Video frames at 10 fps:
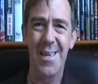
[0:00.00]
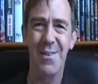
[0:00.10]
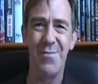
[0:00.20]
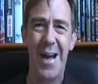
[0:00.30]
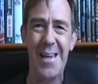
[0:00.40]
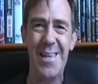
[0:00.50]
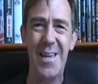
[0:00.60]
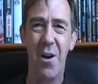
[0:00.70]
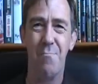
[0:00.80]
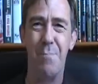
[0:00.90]
The
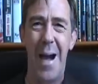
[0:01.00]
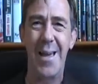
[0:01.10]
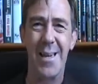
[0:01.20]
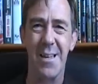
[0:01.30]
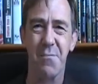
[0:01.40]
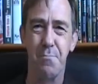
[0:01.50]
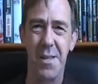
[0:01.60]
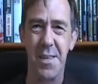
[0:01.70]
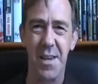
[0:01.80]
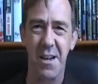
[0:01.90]
valley of Baca is
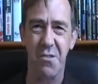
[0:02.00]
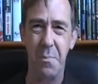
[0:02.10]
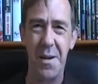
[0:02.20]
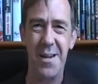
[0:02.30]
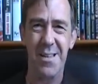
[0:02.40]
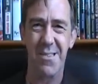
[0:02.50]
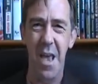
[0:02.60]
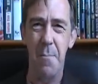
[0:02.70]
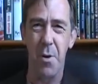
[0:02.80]
but an experience,